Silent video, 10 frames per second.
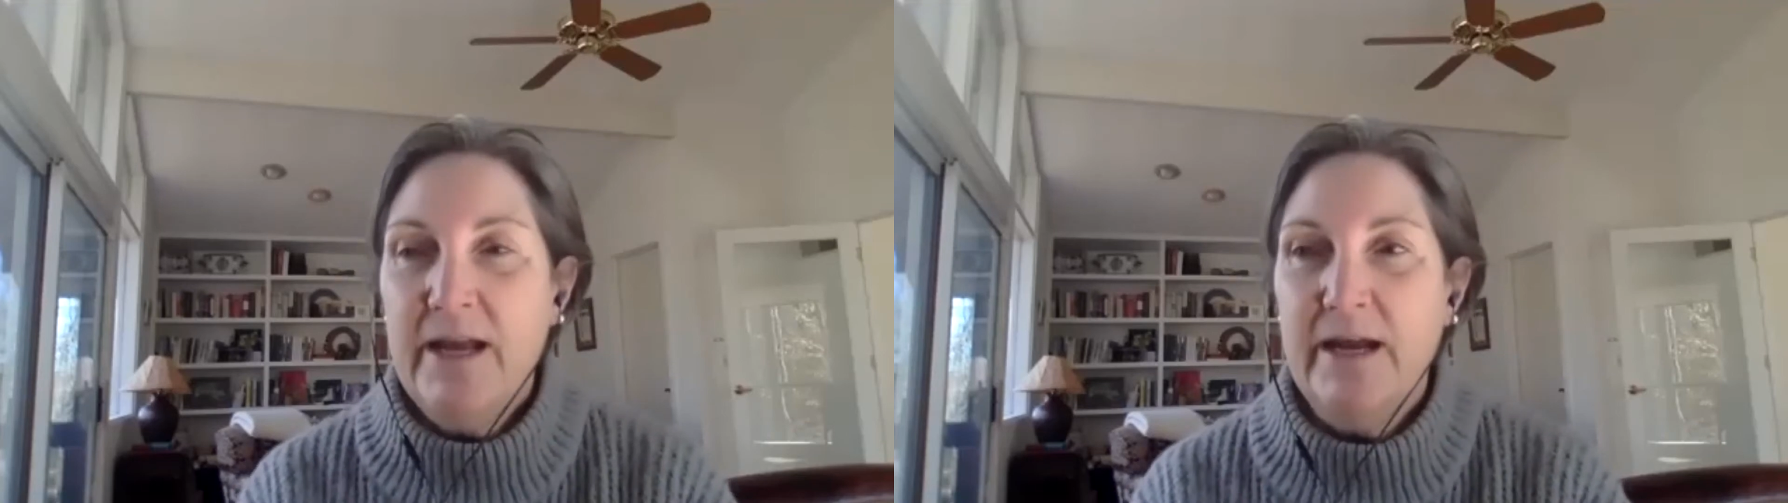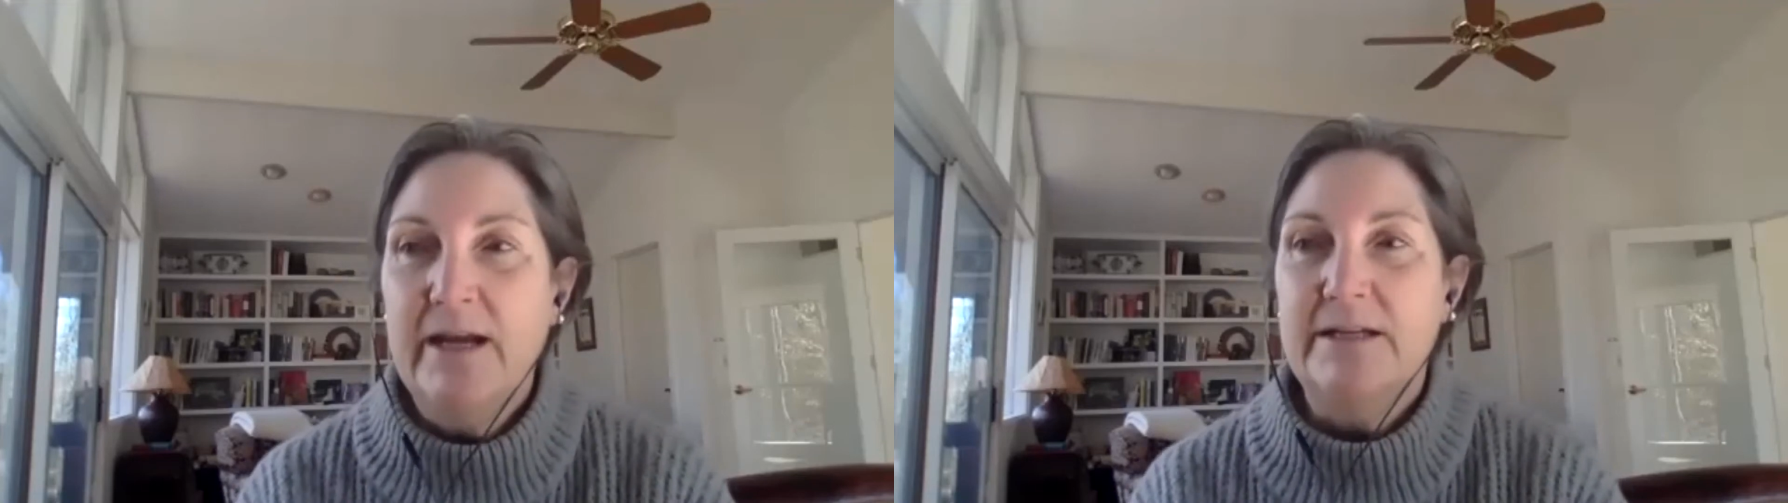
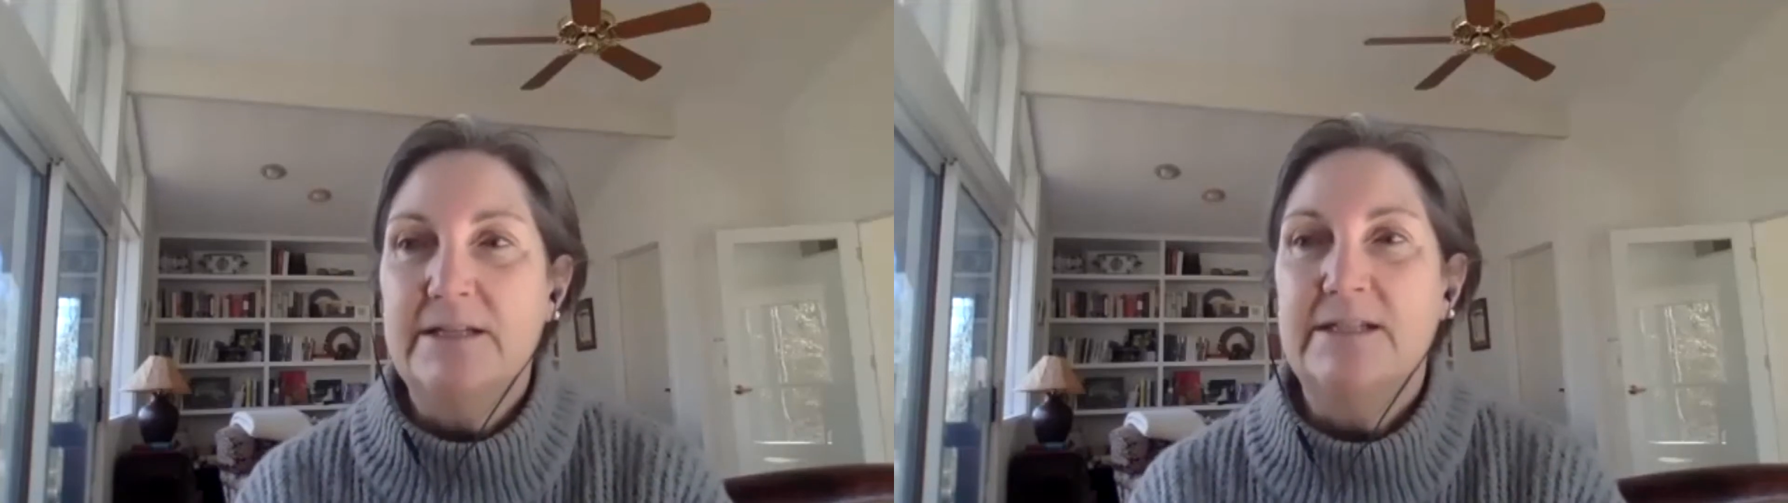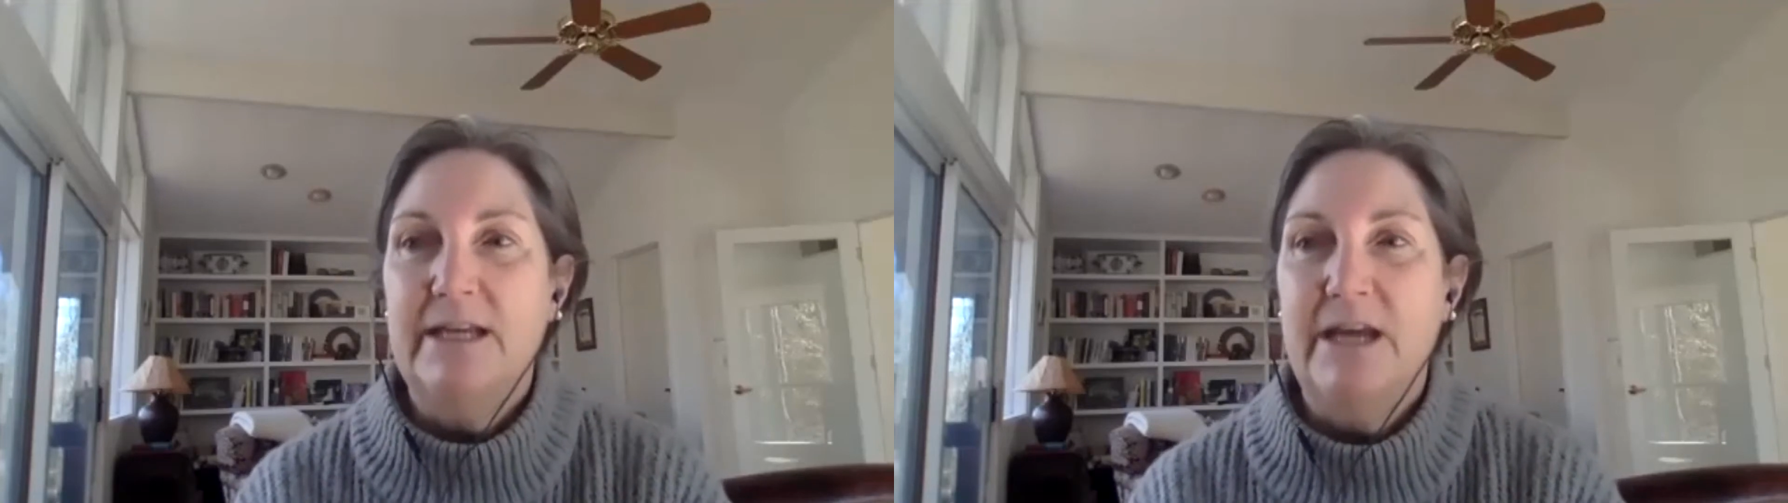I got to
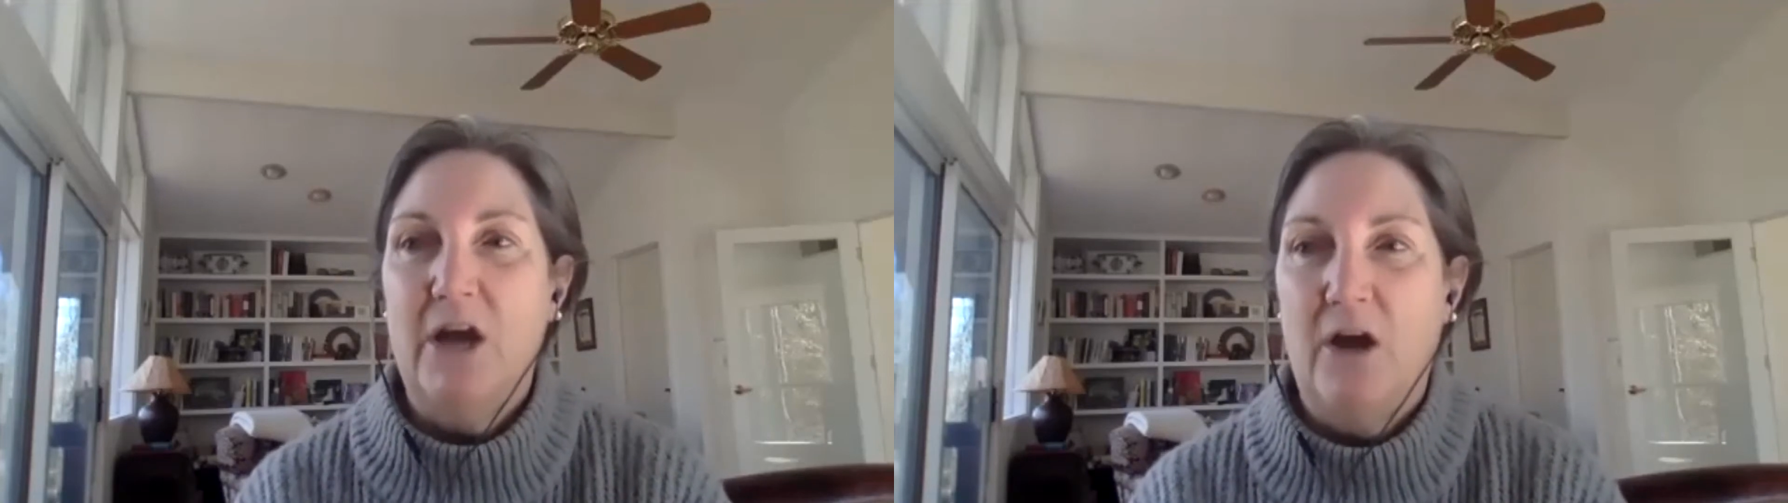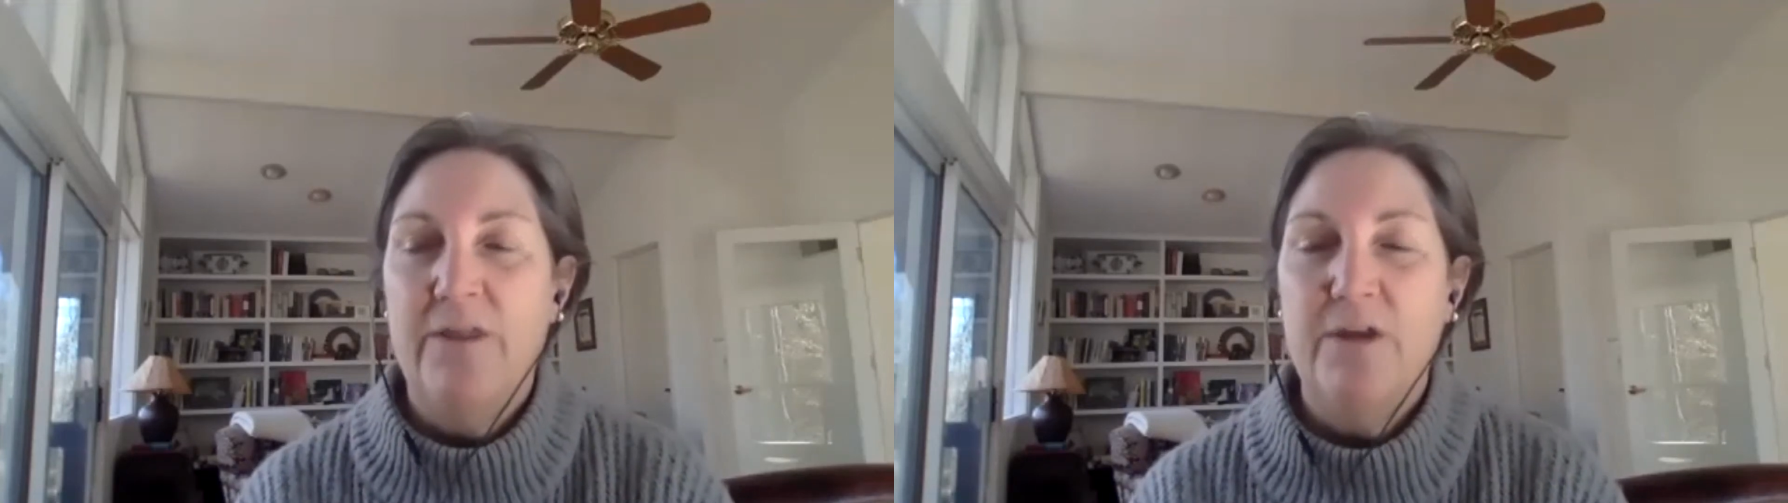see
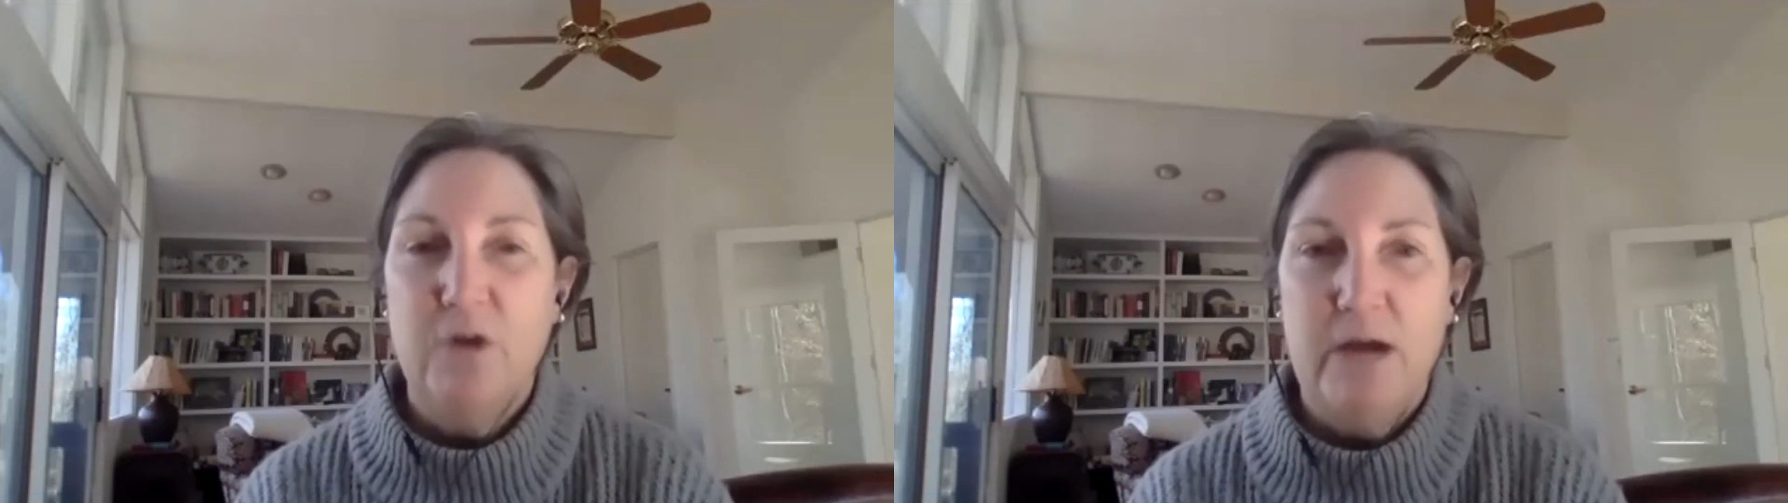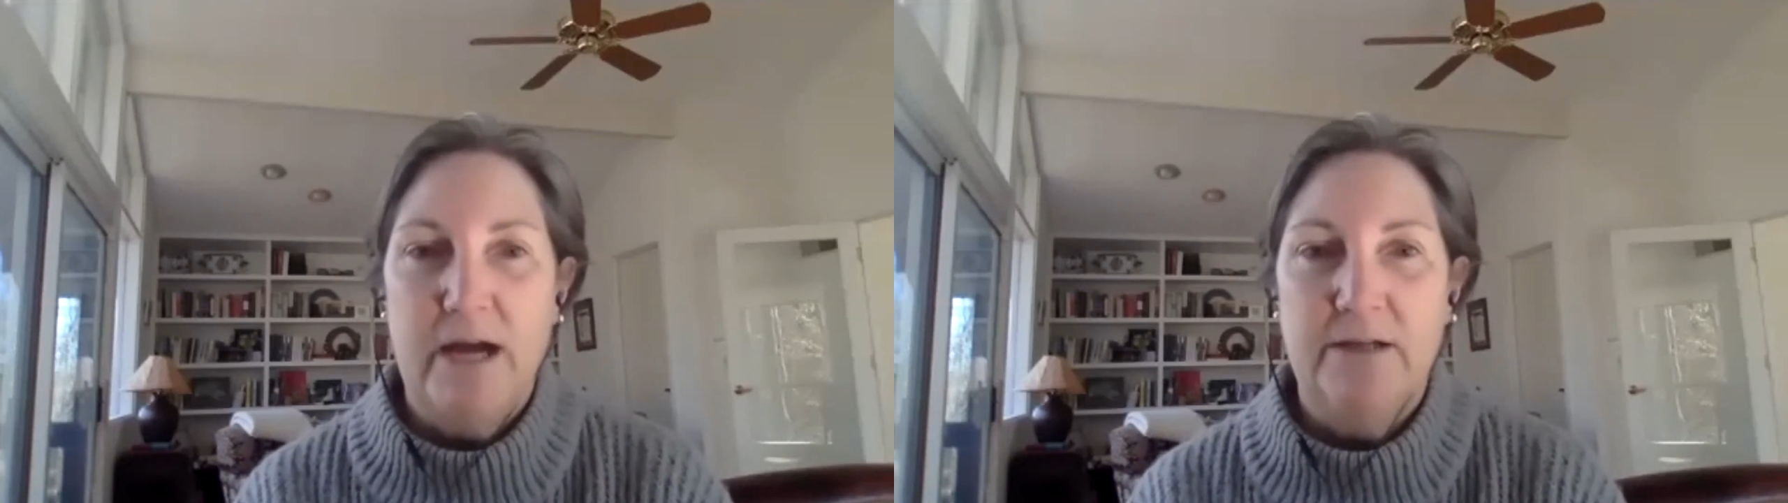on the
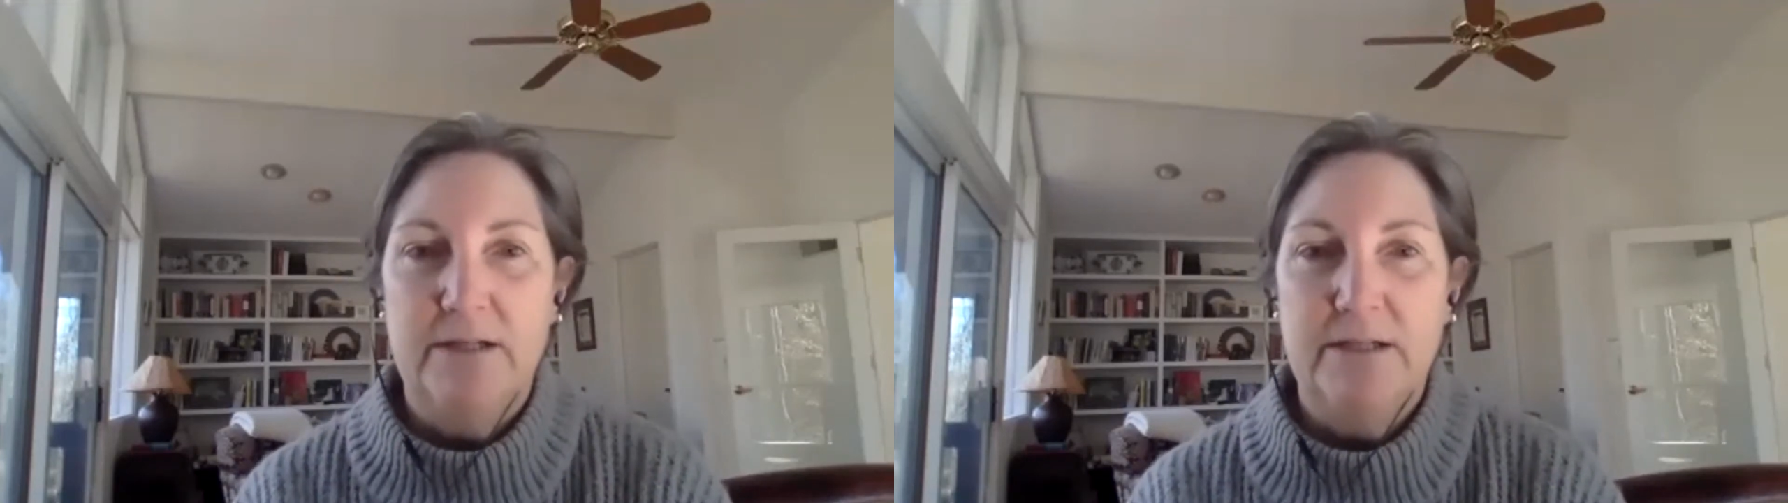ground,